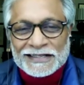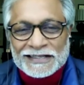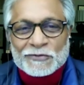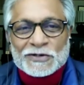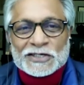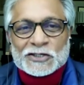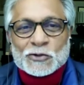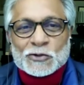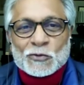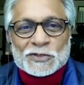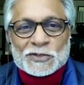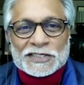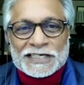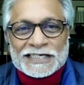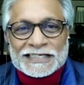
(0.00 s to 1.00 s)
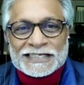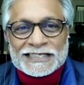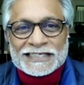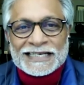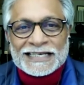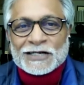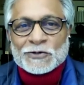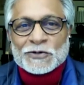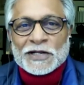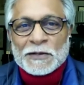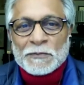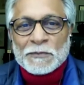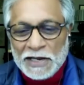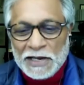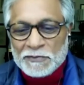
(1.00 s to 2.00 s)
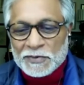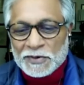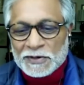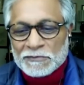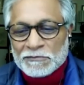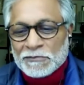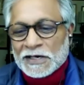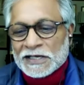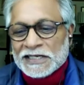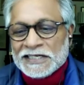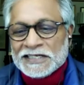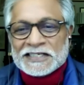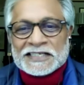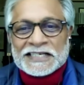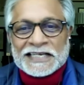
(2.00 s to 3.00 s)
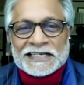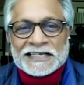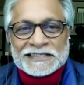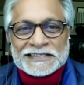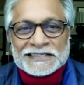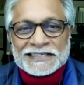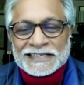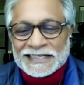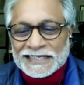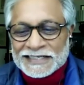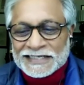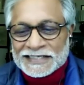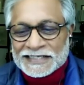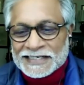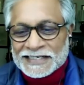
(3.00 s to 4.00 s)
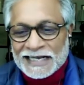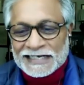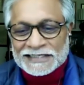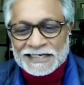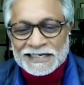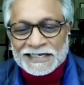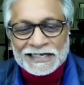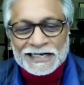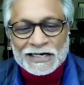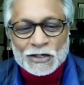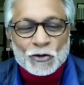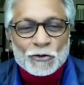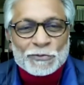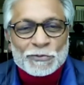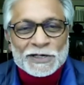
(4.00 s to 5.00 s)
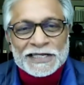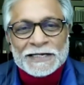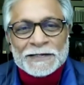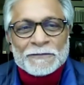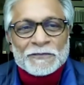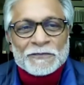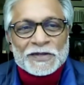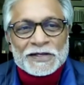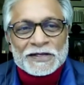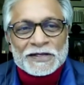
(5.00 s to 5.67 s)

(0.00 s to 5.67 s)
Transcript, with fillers: their resources, including people, money, skills, and insights globally